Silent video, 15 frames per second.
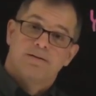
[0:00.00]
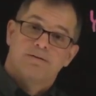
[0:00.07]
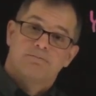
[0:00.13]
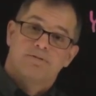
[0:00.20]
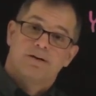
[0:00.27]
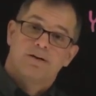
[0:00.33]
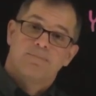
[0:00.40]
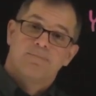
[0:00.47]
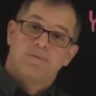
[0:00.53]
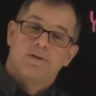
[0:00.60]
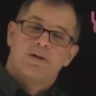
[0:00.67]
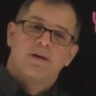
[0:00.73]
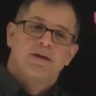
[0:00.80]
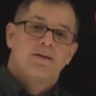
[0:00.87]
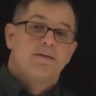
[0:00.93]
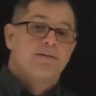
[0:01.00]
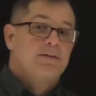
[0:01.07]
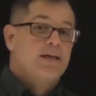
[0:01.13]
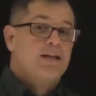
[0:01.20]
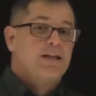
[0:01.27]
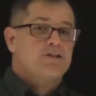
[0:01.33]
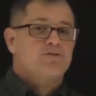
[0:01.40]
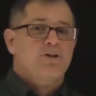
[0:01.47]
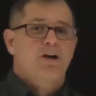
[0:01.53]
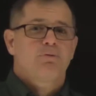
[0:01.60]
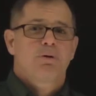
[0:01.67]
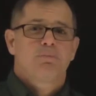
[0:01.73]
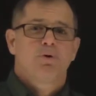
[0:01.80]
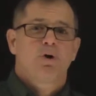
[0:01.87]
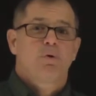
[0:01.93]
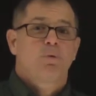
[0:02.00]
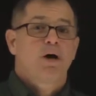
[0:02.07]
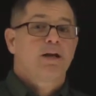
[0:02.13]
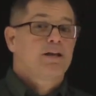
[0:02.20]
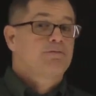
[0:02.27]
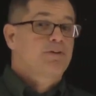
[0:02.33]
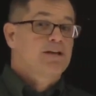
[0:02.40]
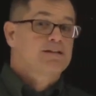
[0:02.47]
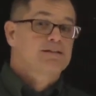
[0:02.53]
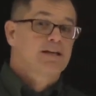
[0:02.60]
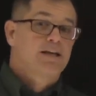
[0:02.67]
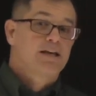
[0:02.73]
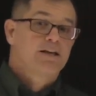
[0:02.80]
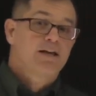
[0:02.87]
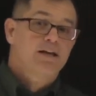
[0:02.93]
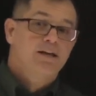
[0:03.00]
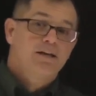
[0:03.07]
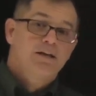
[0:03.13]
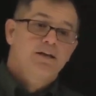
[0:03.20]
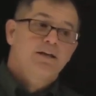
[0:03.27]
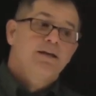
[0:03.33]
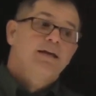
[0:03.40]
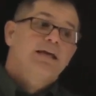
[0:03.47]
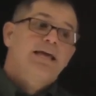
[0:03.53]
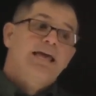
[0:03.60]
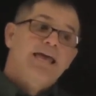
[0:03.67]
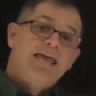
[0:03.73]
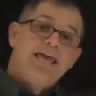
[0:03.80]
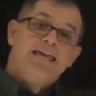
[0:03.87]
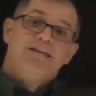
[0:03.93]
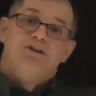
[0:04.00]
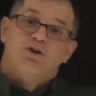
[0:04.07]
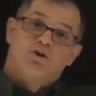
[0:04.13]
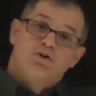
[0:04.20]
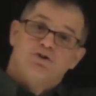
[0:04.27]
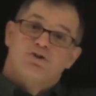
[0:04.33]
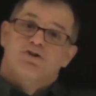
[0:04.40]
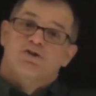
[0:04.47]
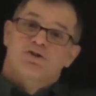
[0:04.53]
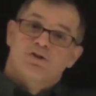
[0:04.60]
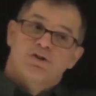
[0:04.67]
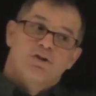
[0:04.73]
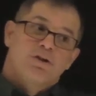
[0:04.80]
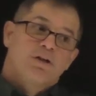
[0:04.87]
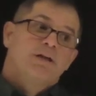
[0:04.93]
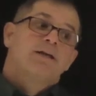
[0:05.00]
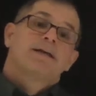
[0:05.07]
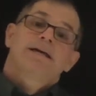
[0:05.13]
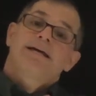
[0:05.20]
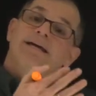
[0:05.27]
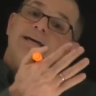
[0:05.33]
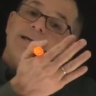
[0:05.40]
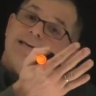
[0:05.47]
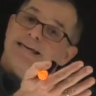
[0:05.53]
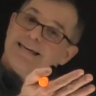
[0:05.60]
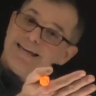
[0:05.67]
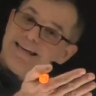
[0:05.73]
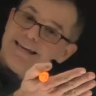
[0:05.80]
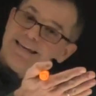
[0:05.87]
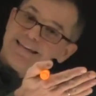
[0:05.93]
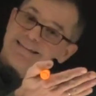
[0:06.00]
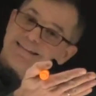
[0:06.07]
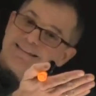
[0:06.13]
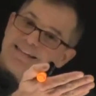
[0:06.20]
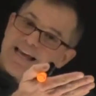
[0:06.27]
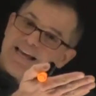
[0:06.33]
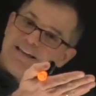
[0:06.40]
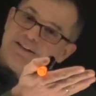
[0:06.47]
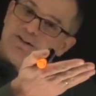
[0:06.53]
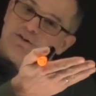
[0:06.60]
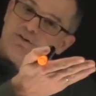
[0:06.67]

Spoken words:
Okay? Then let's try one more. What if I said, ellos están